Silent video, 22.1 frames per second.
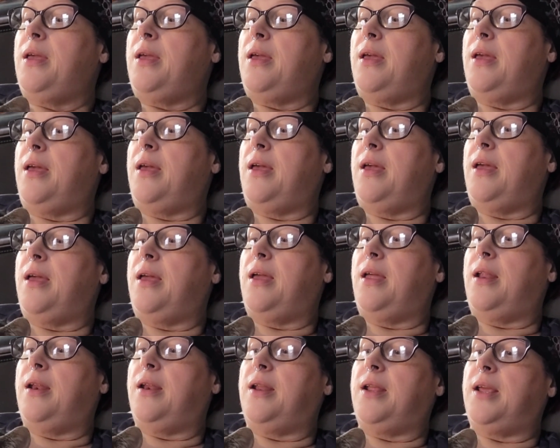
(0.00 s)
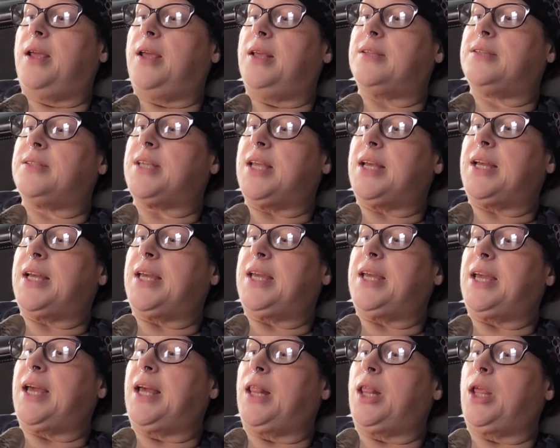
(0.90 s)
And it's like a
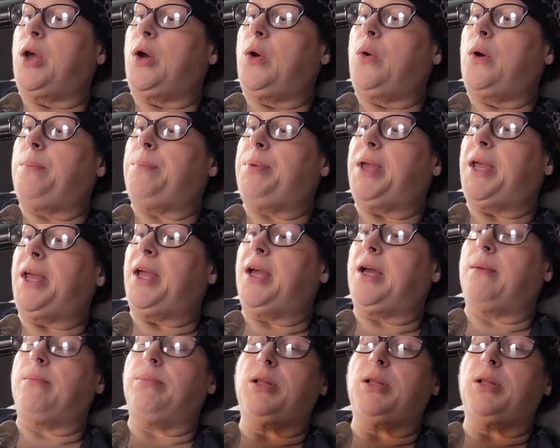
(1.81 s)
yellow, a pink, a